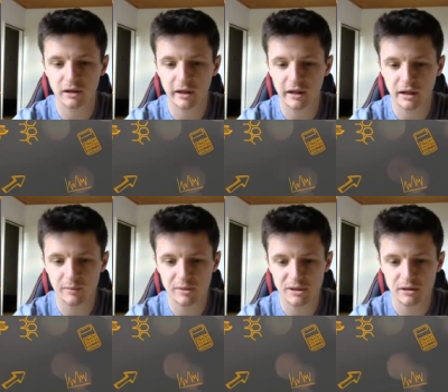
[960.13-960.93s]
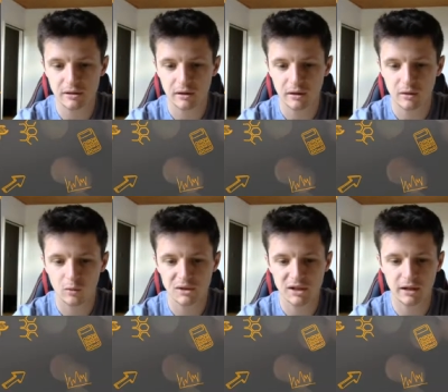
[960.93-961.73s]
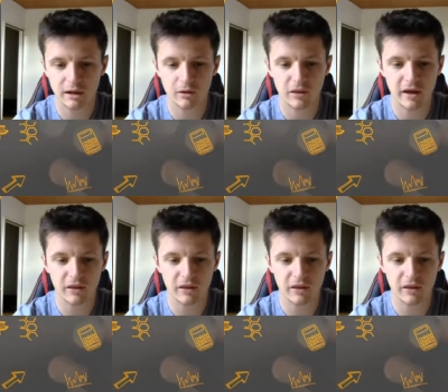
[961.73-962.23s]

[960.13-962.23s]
link clips. Once I click on that,